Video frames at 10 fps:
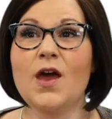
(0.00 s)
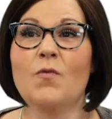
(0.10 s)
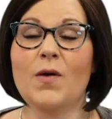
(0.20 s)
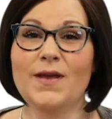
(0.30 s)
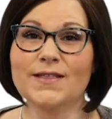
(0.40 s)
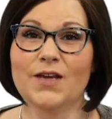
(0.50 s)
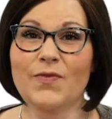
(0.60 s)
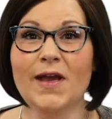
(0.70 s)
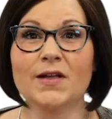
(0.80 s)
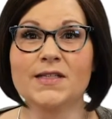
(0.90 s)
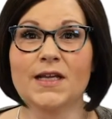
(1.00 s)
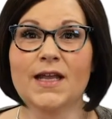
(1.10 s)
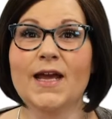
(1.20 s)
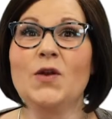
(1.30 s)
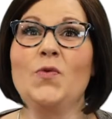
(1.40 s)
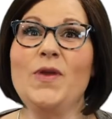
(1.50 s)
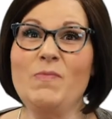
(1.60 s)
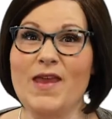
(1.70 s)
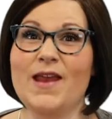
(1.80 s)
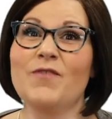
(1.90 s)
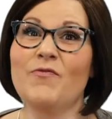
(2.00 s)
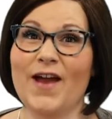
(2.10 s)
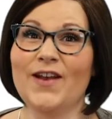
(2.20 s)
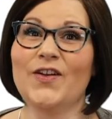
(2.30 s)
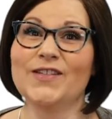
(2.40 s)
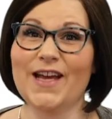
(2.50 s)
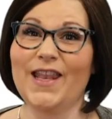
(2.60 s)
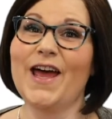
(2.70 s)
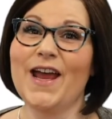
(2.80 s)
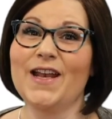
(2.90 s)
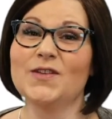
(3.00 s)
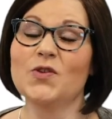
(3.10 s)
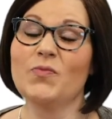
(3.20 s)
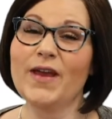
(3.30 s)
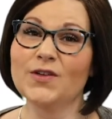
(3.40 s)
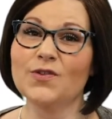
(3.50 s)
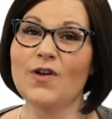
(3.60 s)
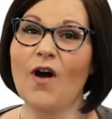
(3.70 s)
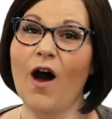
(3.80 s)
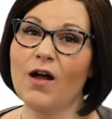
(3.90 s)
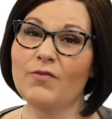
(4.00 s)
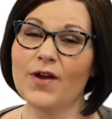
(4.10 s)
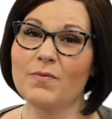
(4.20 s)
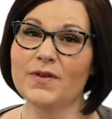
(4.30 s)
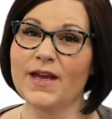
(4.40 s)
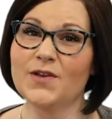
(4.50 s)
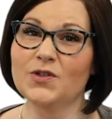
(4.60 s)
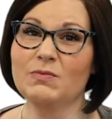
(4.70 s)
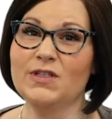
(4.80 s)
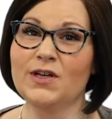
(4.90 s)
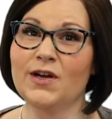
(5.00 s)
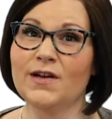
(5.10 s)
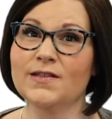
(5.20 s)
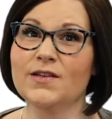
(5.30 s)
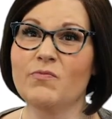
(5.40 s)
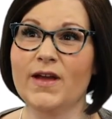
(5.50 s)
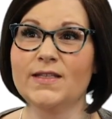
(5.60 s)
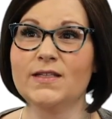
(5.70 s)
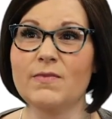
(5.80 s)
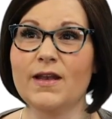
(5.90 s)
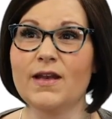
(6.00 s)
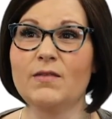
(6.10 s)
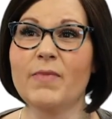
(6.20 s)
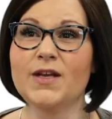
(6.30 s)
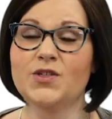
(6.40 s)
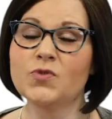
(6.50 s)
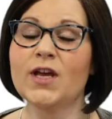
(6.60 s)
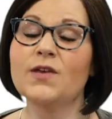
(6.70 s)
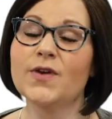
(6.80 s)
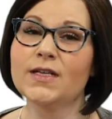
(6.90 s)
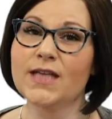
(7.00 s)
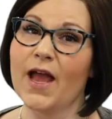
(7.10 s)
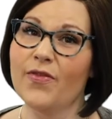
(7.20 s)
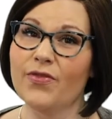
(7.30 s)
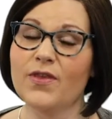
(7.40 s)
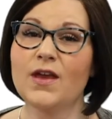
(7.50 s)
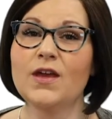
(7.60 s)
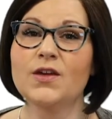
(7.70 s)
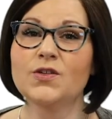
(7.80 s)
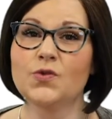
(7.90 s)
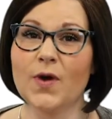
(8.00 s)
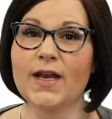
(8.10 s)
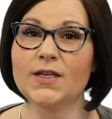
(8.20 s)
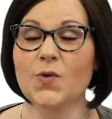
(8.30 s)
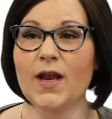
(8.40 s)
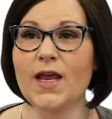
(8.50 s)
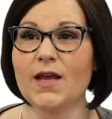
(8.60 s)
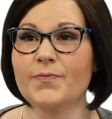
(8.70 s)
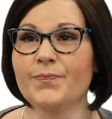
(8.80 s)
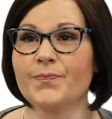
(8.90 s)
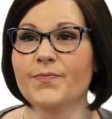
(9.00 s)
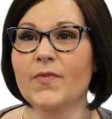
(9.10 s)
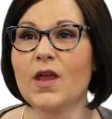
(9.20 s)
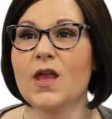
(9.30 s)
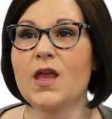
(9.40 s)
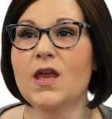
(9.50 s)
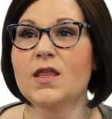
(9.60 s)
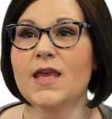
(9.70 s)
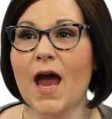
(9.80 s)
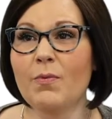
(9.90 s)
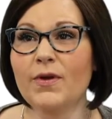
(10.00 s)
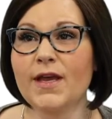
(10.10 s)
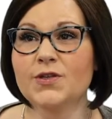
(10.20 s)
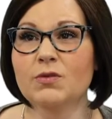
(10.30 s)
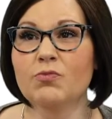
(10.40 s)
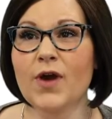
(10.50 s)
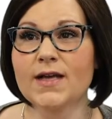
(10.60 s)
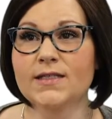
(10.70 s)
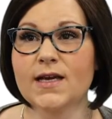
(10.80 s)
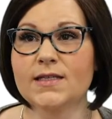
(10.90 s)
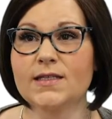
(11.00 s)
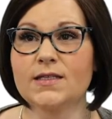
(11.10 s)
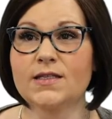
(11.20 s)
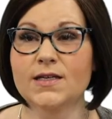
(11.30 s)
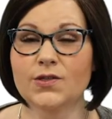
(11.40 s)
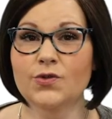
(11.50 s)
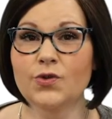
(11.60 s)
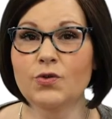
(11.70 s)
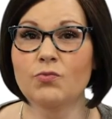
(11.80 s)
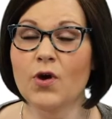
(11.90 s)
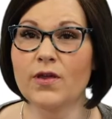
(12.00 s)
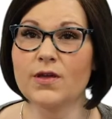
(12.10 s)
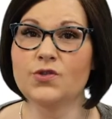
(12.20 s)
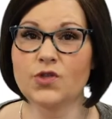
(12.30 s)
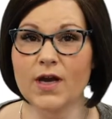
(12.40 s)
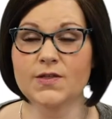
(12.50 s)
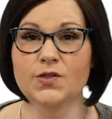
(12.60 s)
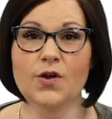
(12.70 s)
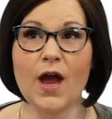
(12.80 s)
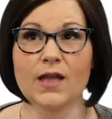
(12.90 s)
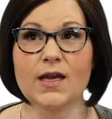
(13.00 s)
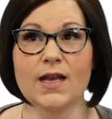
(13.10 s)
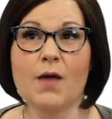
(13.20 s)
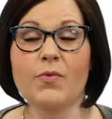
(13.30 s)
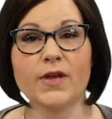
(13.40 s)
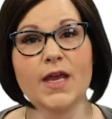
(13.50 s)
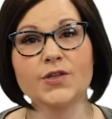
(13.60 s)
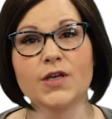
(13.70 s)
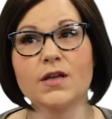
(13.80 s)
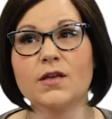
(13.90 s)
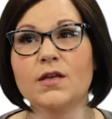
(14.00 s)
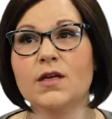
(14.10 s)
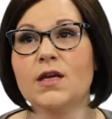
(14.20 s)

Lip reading: When we say final deadline, we mean final deadline. So make sure that all of your application materials have been submitted by January 10th, 2020. The application process does include more than just your online application.